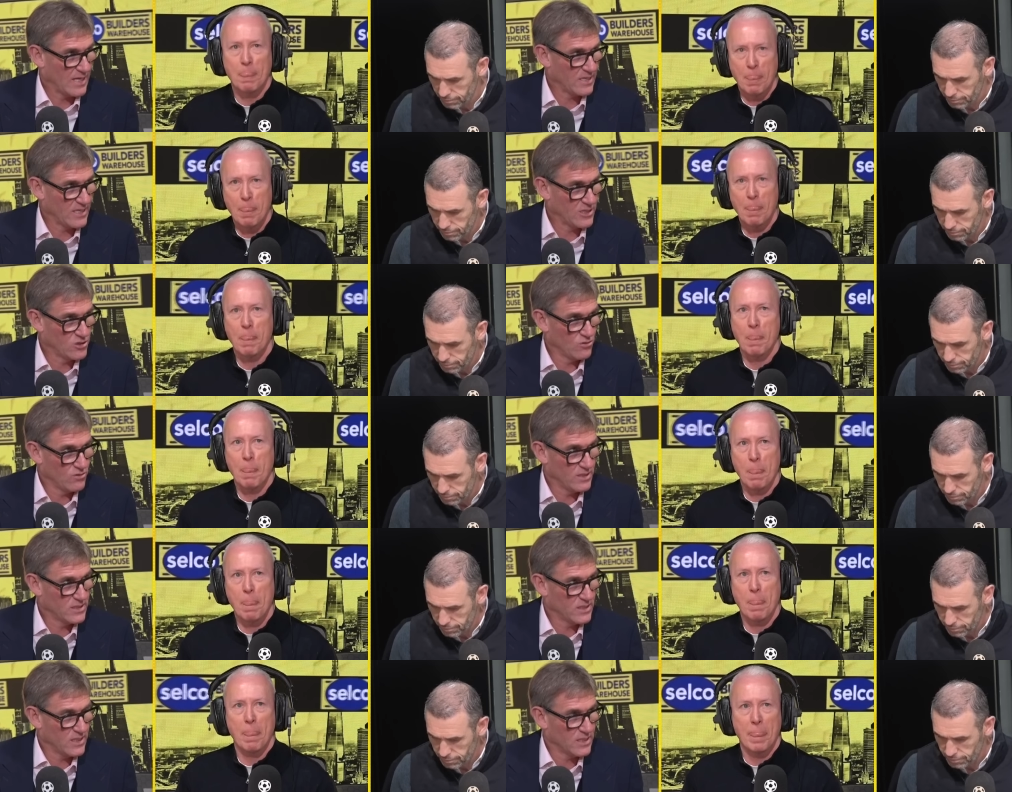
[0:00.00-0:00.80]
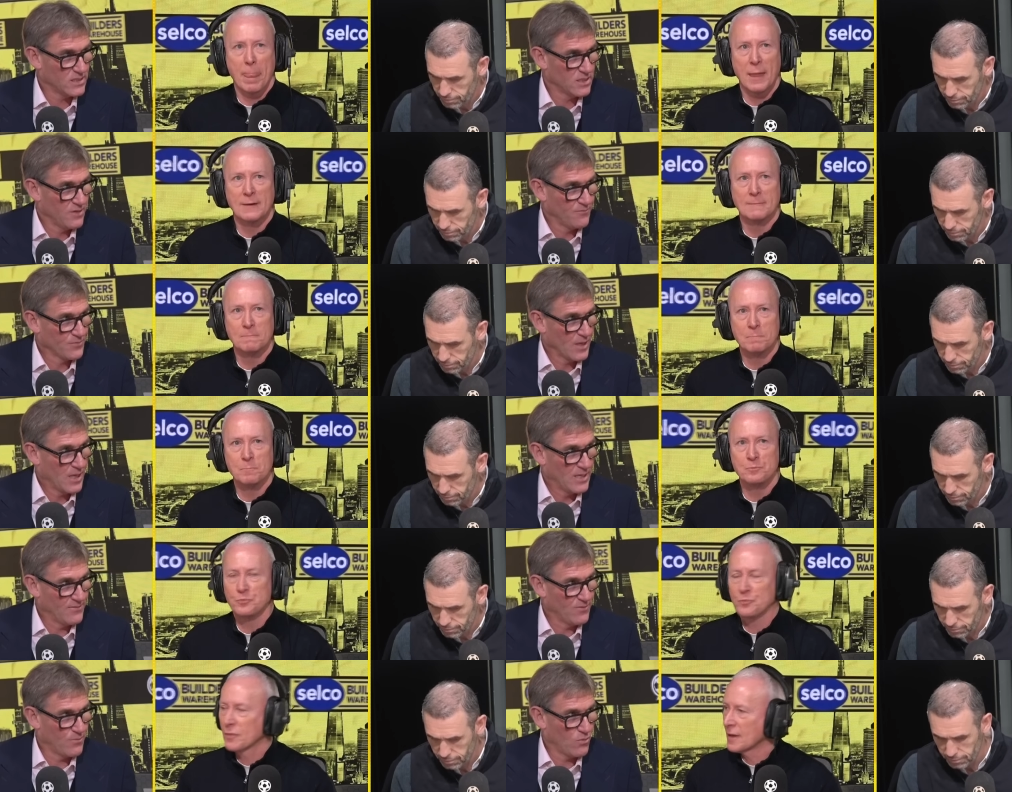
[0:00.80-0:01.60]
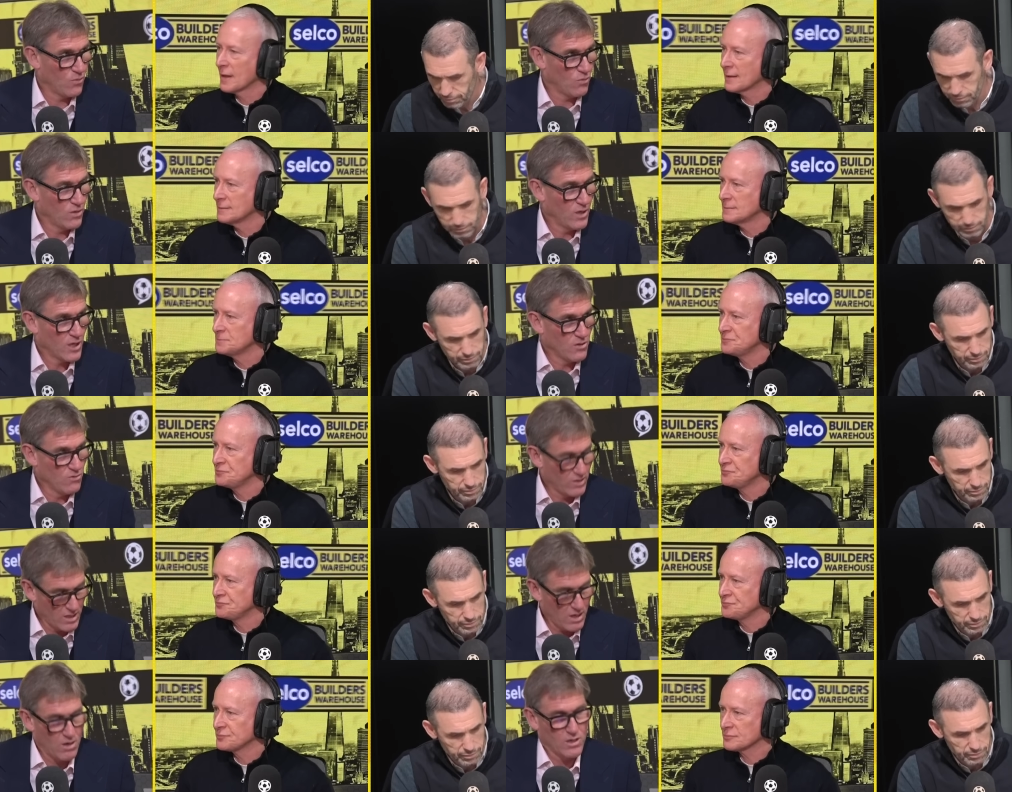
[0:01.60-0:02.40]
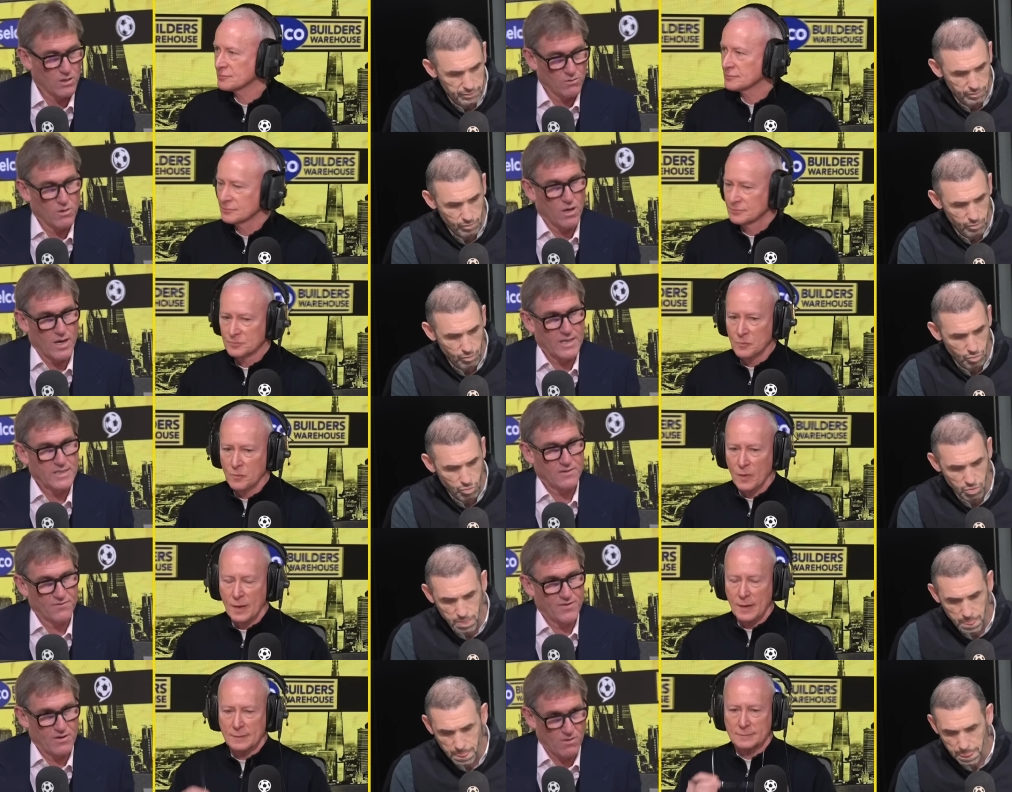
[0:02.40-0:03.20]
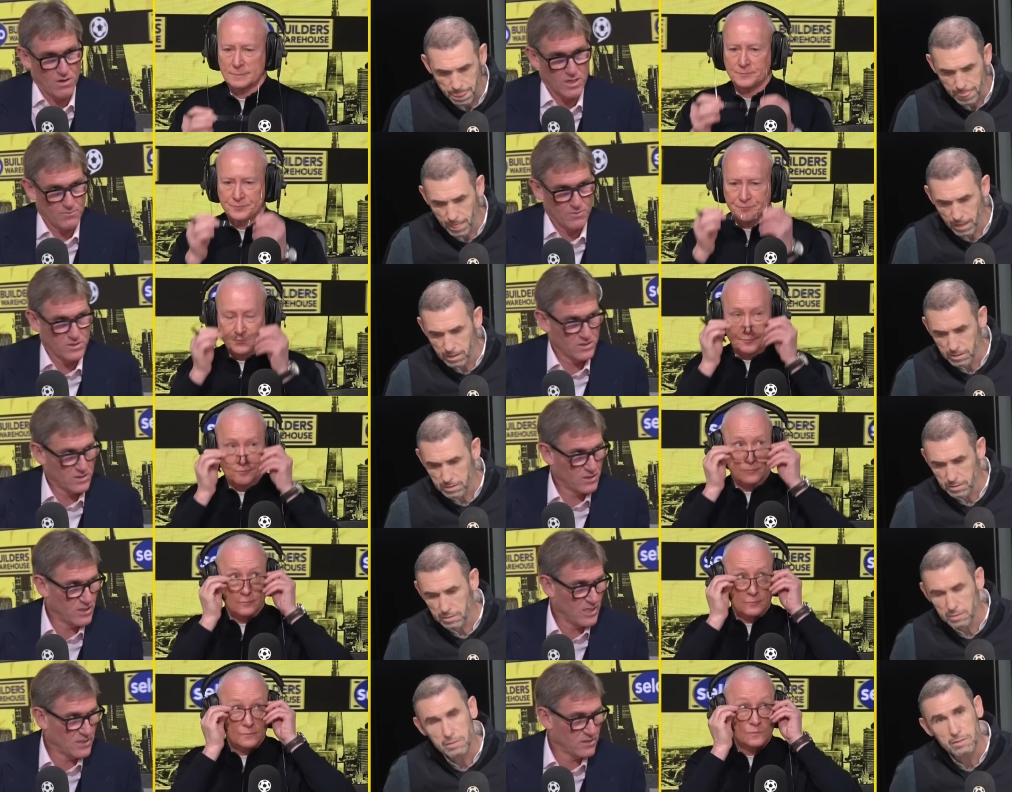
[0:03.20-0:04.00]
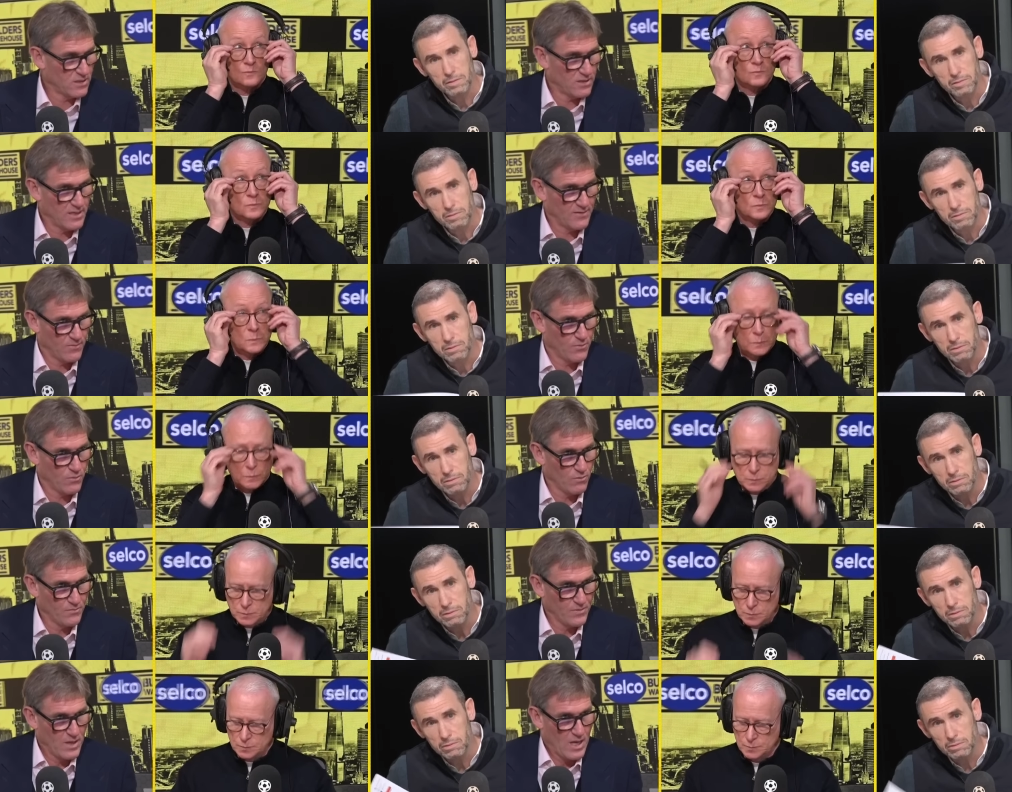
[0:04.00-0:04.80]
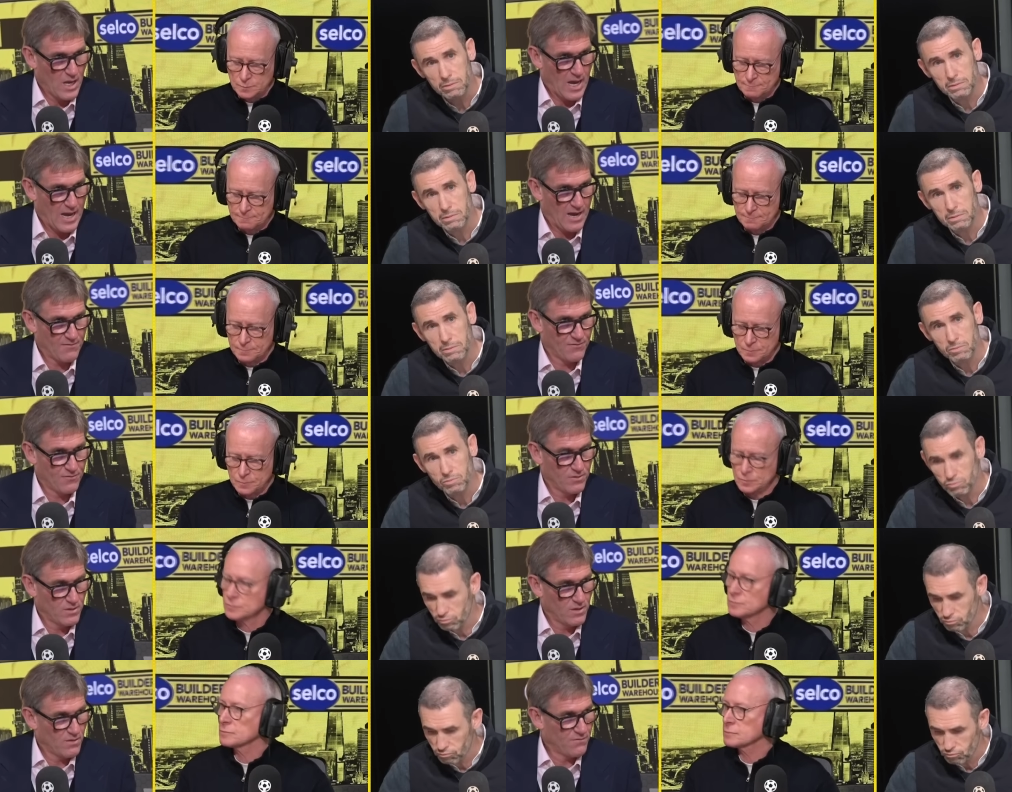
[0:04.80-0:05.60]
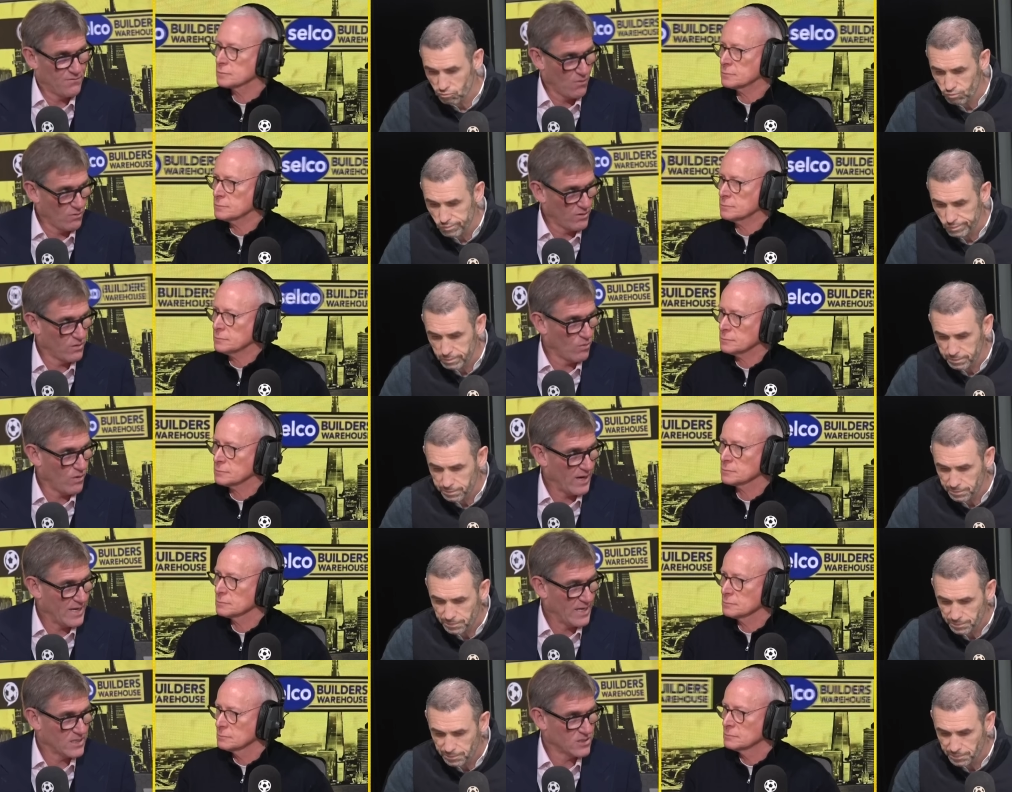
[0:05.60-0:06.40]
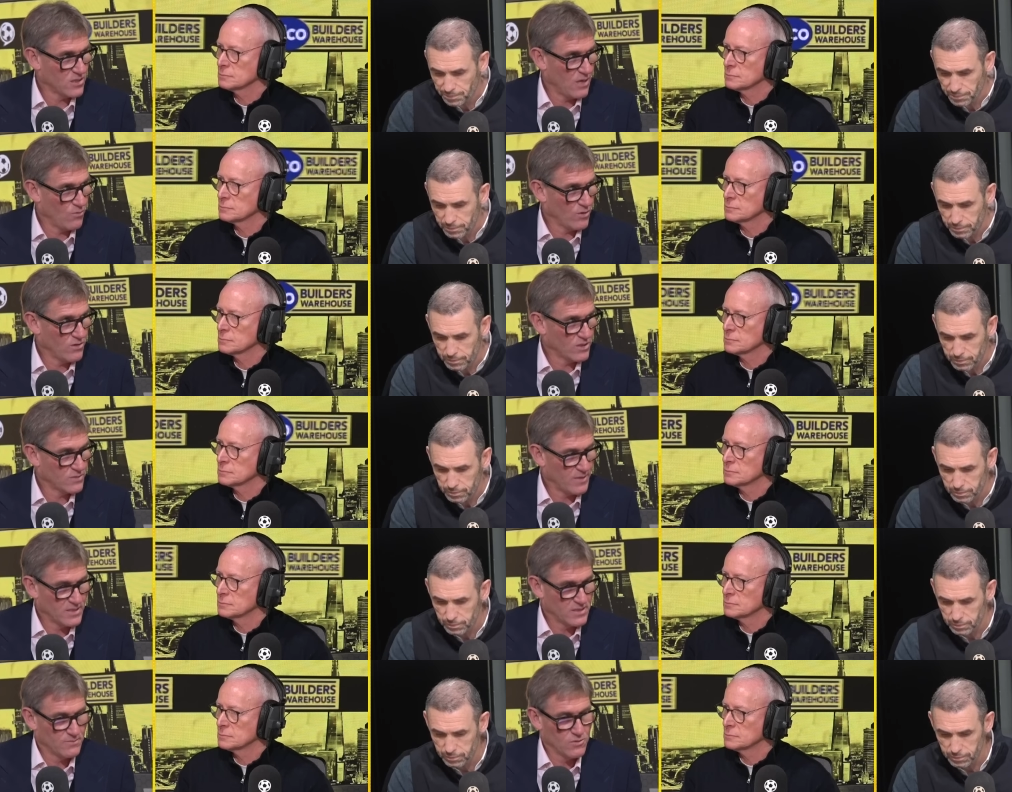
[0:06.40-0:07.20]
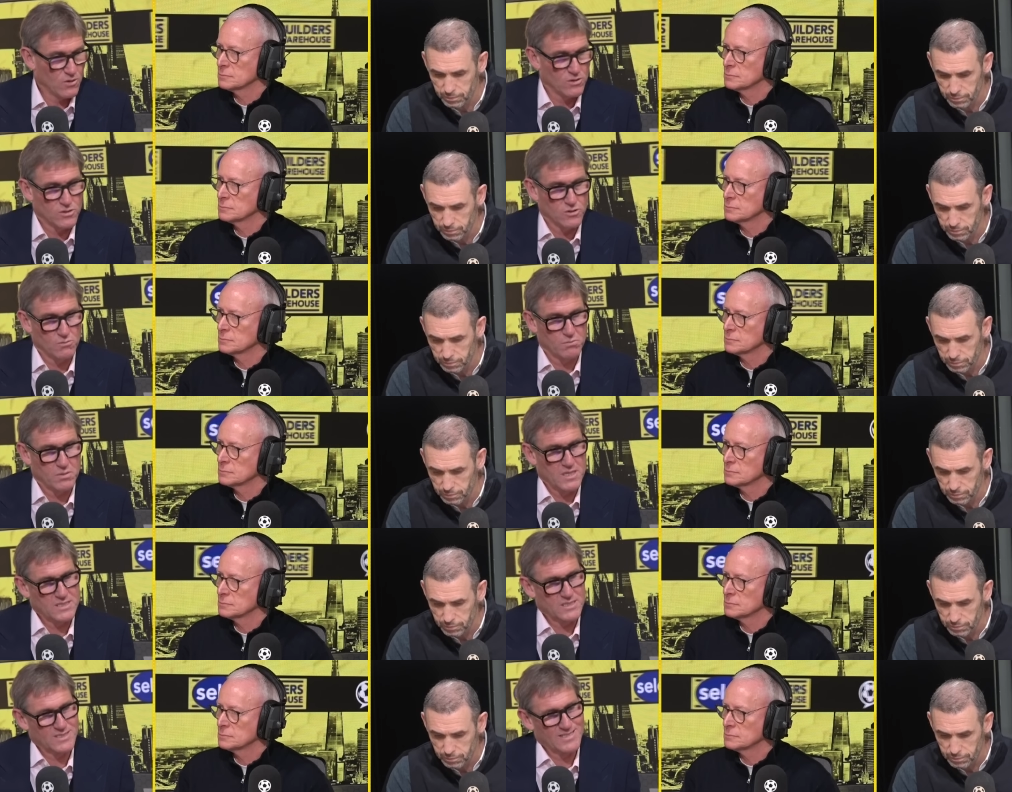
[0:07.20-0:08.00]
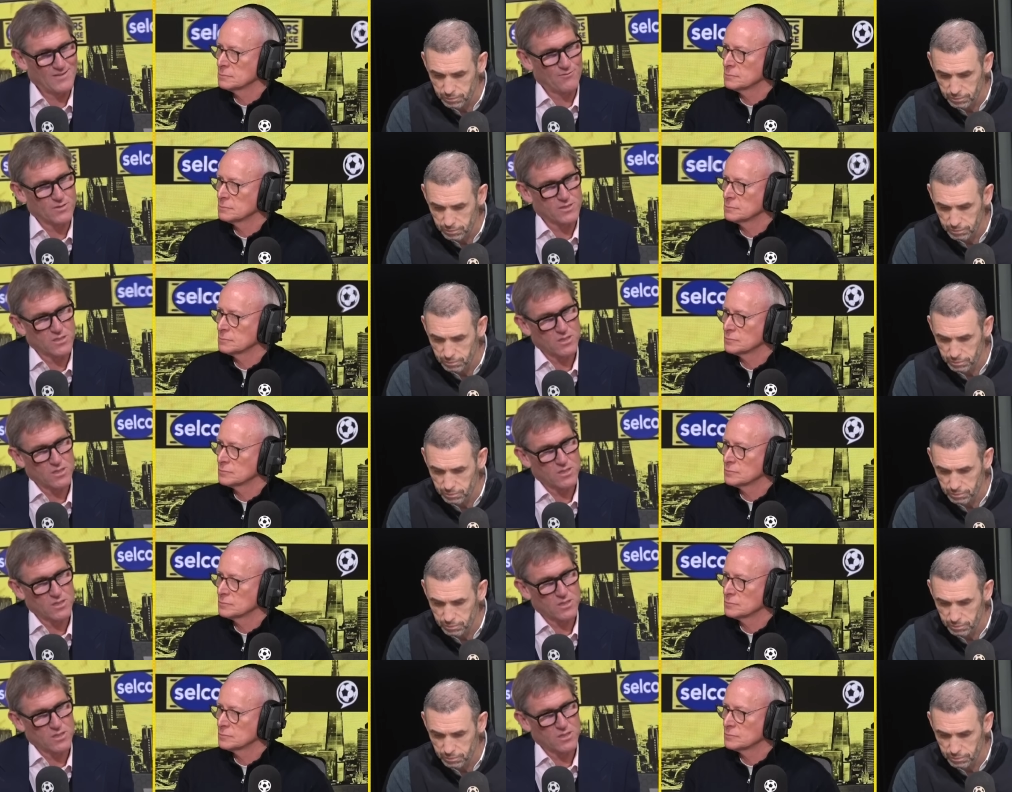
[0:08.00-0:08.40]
Speaker 1: and they duly did. Liverpool, you can argue, and it's a fair argument to suggest that Liverpool have fallen away at a time when you expect them not to, but there's different